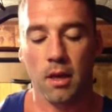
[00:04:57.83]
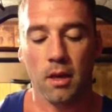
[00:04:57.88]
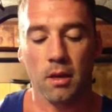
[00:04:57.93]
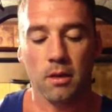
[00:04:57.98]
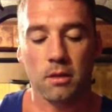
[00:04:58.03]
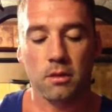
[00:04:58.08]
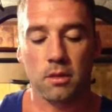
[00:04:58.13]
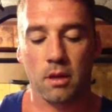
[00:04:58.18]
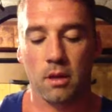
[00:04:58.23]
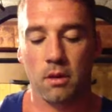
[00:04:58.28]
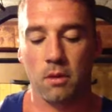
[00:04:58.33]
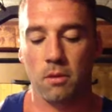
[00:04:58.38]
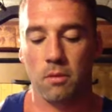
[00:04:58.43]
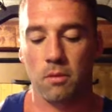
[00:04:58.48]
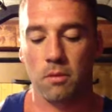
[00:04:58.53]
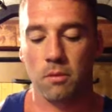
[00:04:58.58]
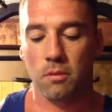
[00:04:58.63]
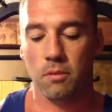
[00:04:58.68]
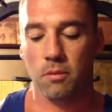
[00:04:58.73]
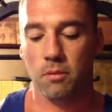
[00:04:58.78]
So
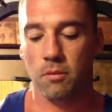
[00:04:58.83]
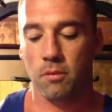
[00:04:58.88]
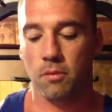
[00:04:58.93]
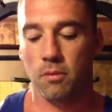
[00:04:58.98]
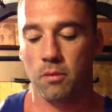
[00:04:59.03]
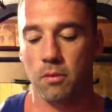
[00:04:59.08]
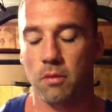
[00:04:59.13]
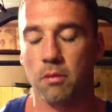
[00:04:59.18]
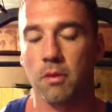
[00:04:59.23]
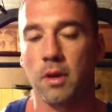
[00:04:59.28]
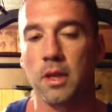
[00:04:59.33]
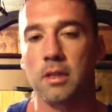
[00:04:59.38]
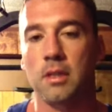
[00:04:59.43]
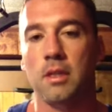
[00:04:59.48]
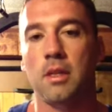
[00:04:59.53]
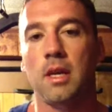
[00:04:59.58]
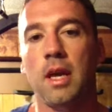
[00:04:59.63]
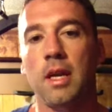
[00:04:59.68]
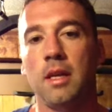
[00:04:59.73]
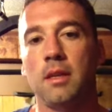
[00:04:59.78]
the reason
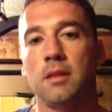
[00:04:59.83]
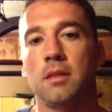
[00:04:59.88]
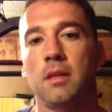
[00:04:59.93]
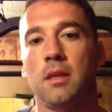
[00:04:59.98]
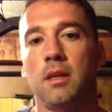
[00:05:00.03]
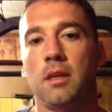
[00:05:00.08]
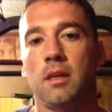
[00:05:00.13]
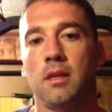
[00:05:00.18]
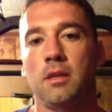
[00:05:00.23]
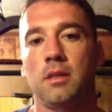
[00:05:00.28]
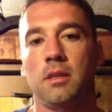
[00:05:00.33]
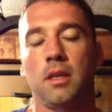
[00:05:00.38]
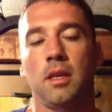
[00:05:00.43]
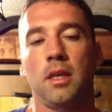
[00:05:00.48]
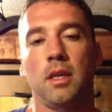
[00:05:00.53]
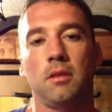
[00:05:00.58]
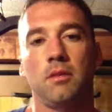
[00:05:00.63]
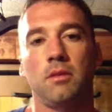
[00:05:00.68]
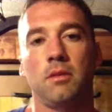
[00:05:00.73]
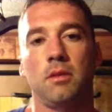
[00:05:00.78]
that is good is it
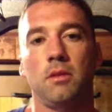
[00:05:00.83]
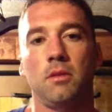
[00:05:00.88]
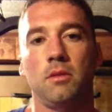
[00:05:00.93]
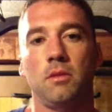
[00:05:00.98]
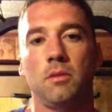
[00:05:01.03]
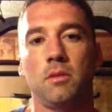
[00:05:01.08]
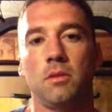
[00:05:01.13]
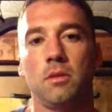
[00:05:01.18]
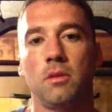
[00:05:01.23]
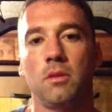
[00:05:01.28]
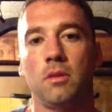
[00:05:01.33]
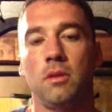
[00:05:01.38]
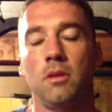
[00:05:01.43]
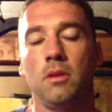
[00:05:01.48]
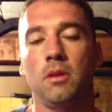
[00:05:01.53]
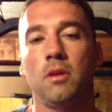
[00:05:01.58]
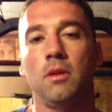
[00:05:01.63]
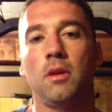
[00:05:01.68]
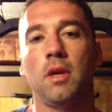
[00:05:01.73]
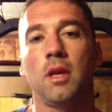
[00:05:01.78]
gives you
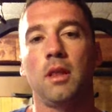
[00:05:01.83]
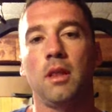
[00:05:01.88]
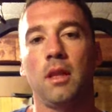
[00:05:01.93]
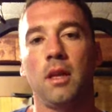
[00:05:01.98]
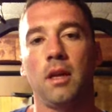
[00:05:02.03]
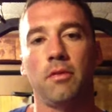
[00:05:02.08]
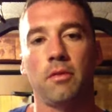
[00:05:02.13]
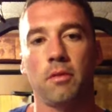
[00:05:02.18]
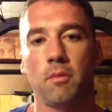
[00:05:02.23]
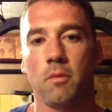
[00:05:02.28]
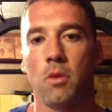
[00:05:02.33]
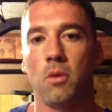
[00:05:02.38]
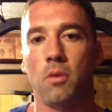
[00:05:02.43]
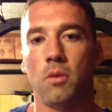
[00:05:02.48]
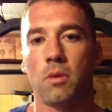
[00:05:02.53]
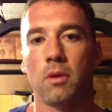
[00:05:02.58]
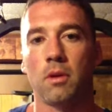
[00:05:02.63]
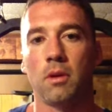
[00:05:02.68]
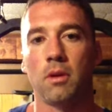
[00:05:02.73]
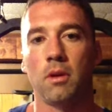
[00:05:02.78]
can lift
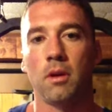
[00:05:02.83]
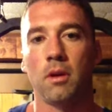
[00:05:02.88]
more,